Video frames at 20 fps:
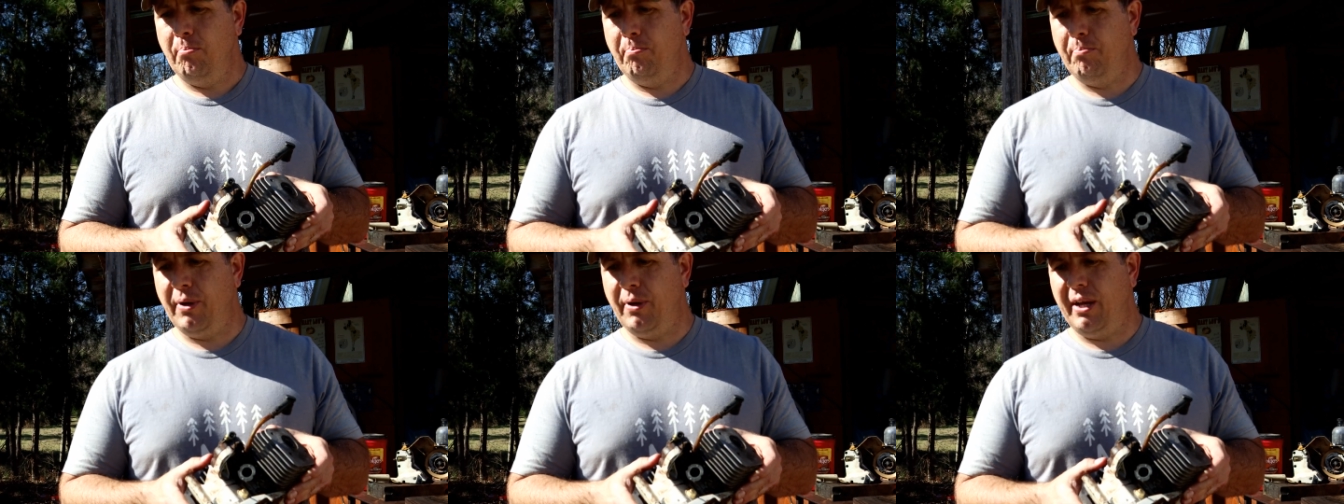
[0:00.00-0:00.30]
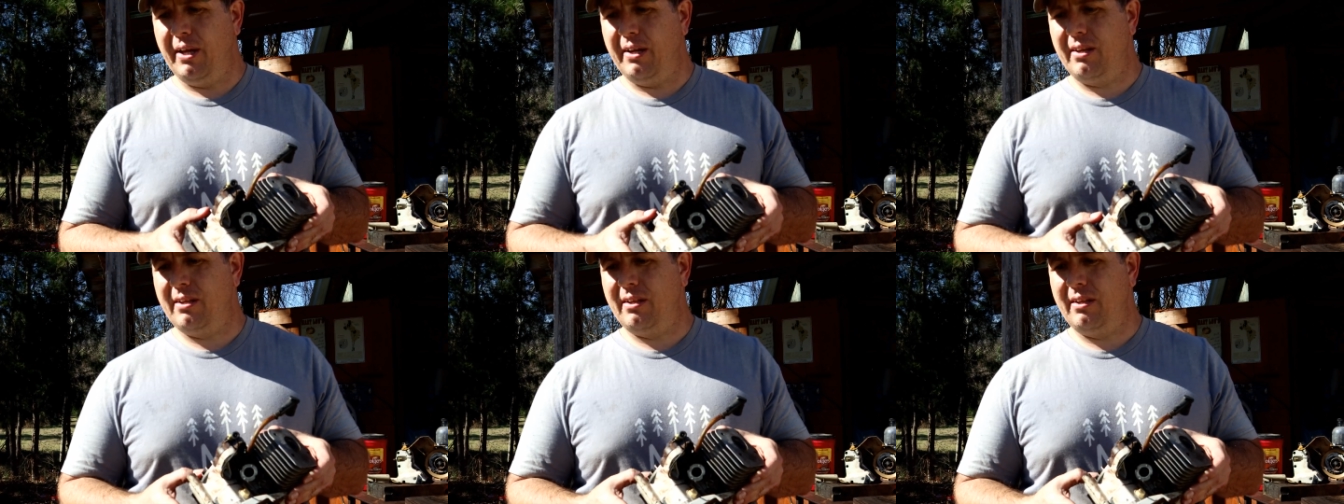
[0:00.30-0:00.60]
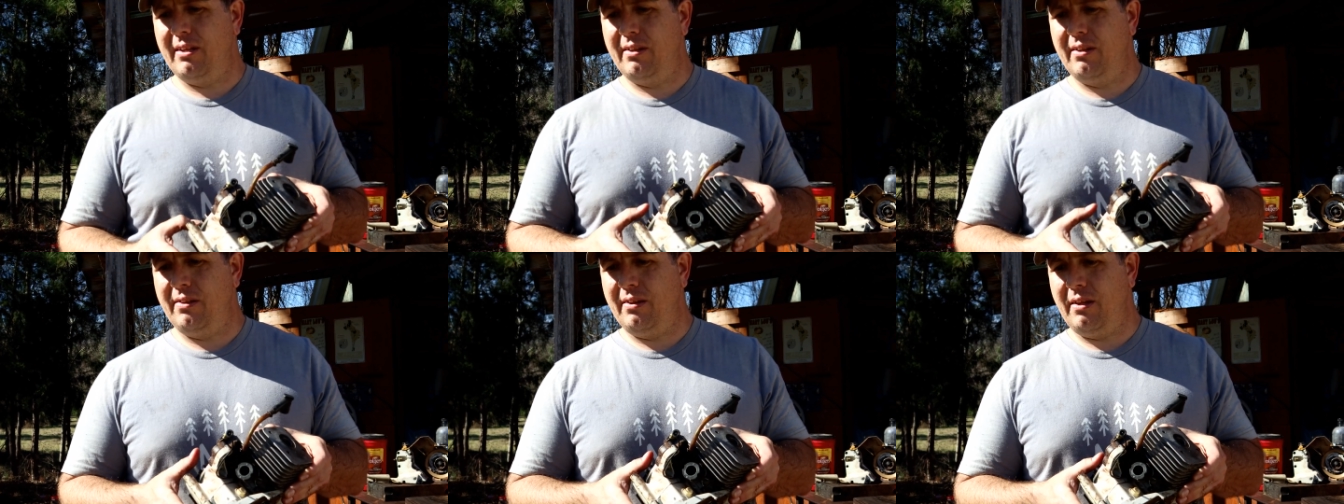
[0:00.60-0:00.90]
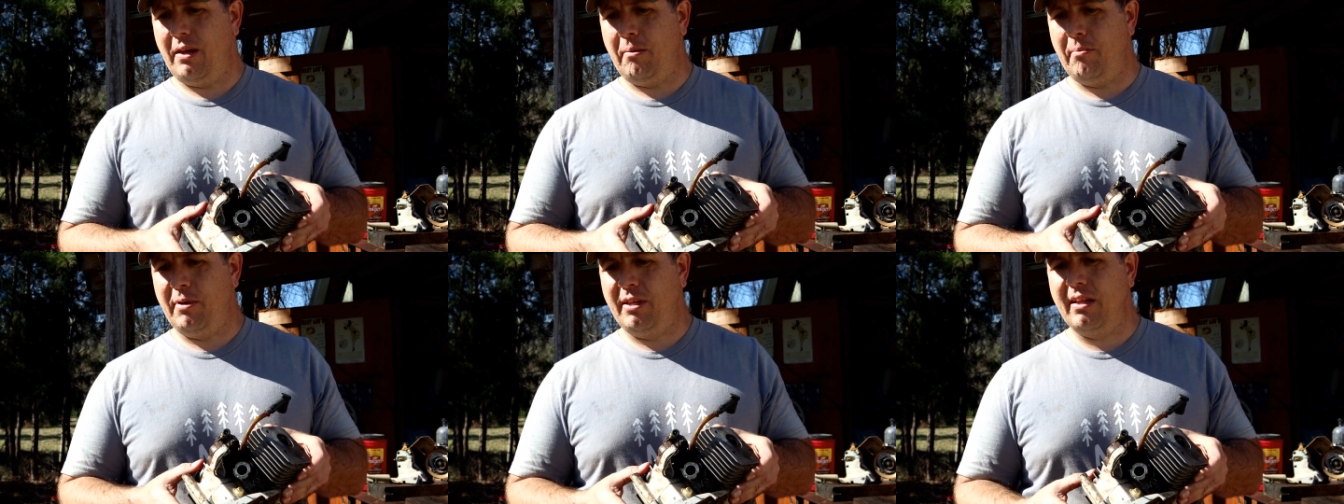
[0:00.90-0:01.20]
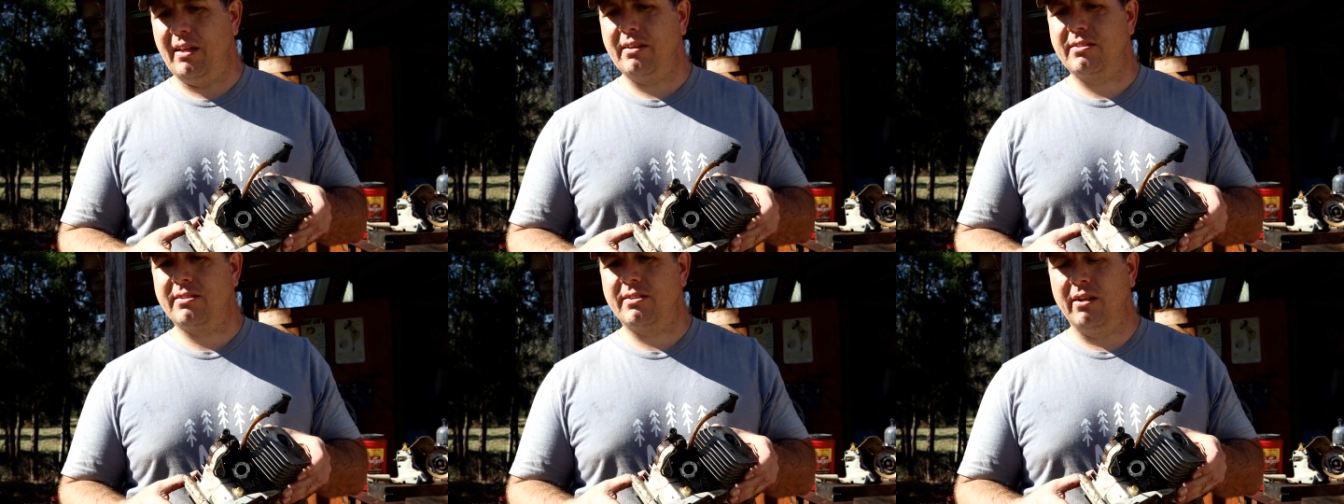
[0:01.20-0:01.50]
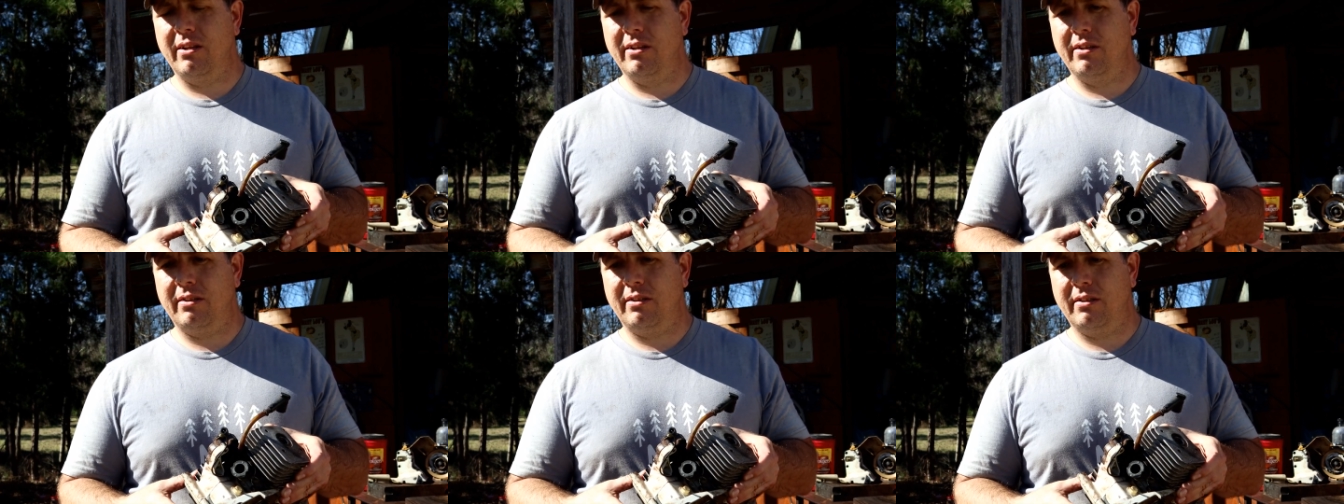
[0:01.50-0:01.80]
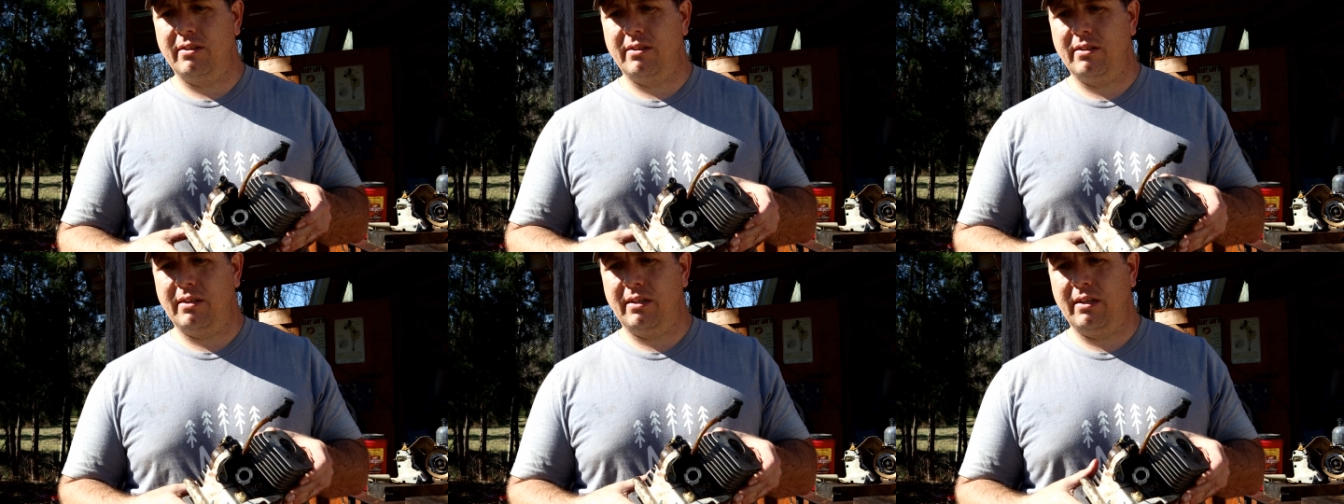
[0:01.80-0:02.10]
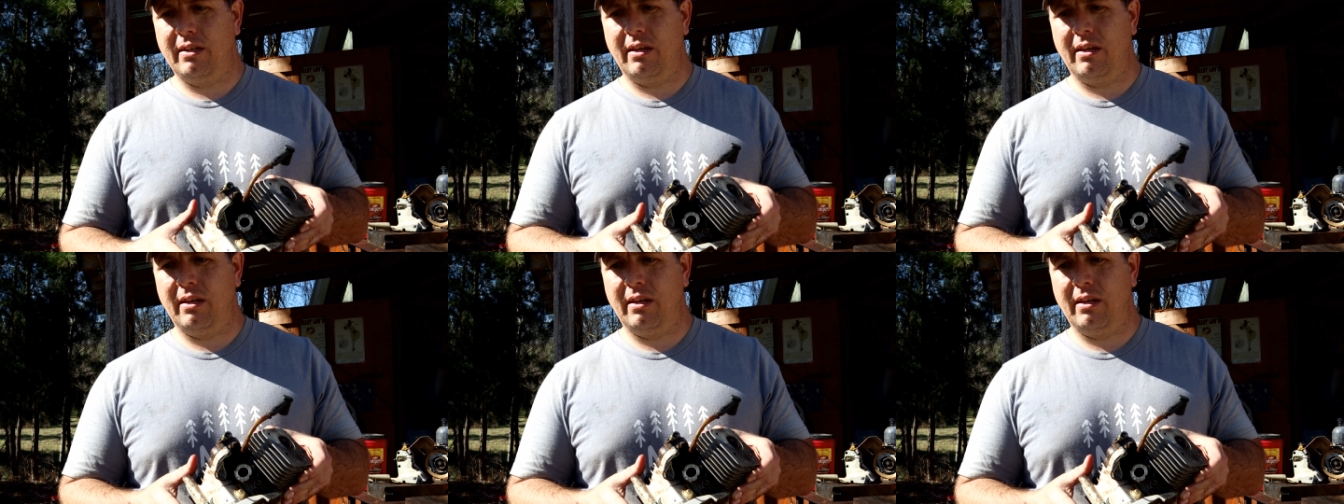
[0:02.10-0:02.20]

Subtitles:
But I mean, that still,